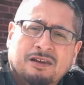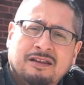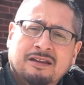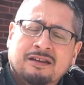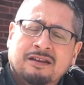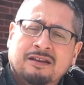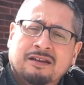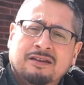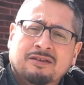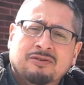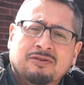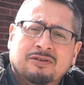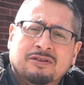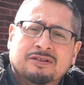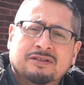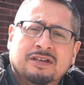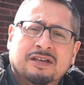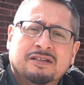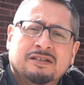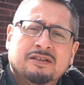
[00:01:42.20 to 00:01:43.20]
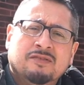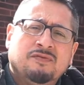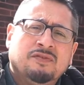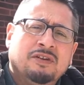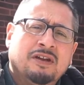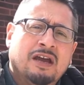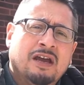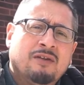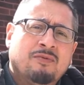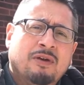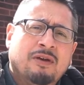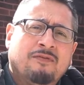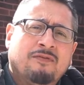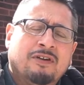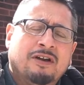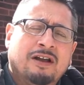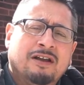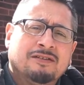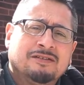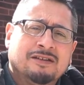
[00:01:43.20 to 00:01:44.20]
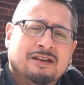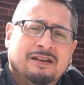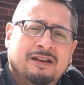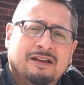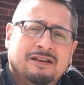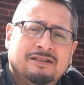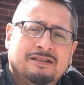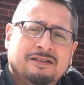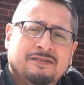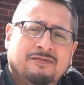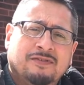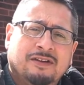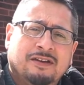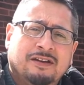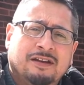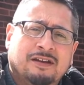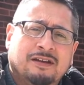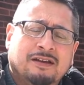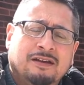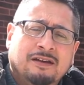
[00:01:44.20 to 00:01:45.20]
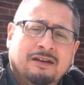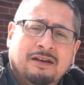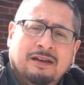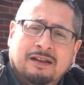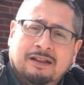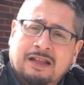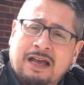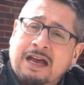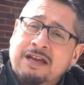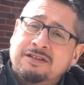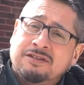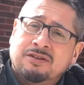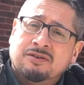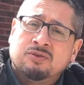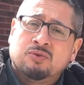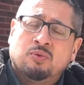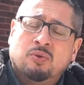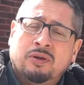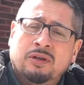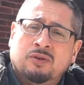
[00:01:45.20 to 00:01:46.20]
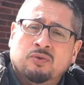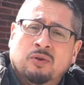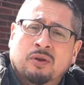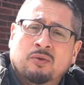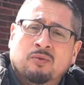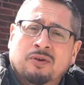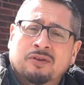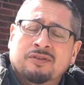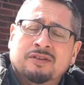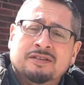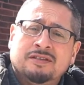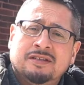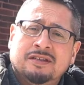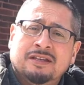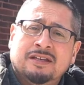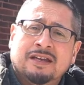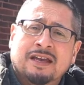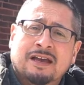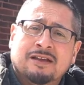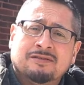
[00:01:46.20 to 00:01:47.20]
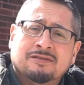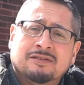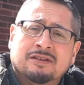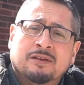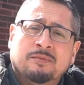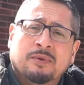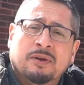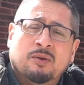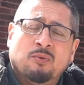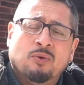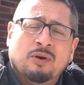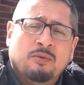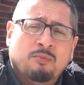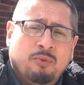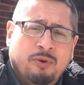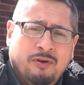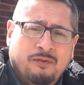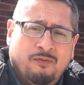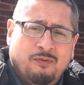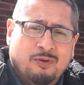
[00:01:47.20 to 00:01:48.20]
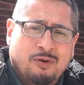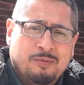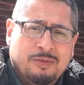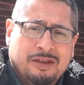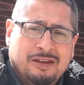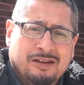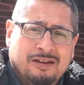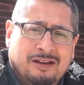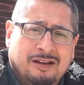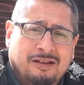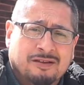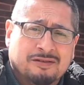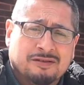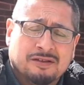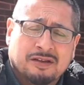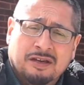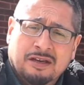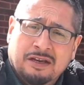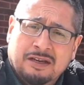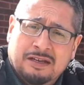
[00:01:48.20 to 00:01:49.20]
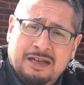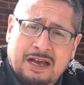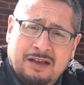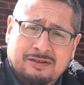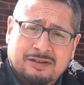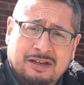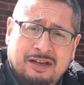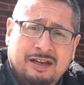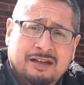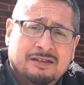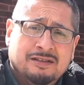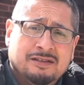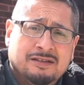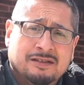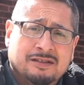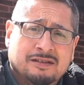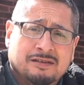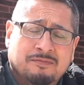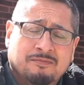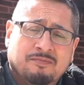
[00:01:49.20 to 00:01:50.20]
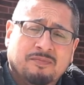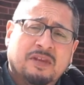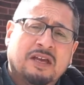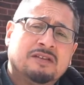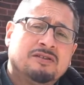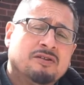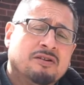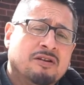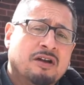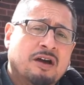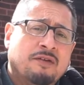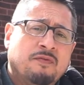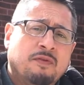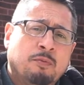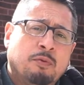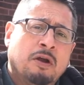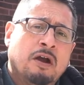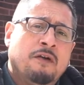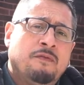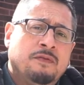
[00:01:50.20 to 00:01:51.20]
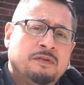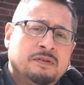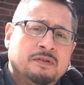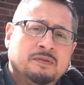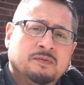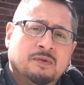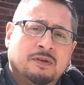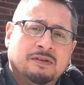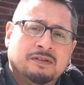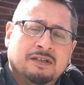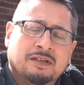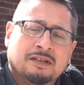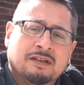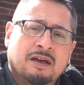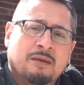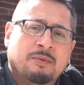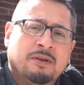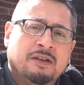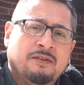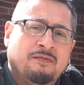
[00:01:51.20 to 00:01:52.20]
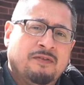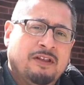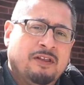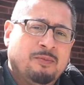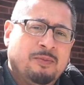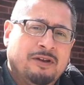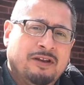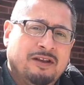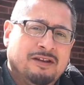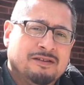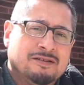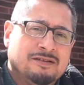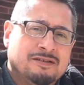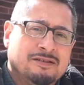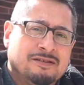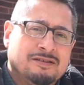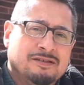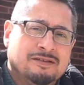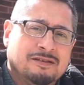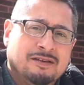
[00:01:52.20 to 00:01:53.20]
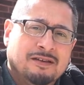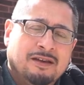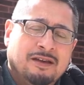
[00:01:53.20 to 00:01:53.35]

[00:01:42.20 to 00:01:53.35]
and then utilization of United Way for outside agency funding. Last year in 2021, the City Council committed $1.4 million to outside agencies. That's our non-for-profits as well as economic development agencies.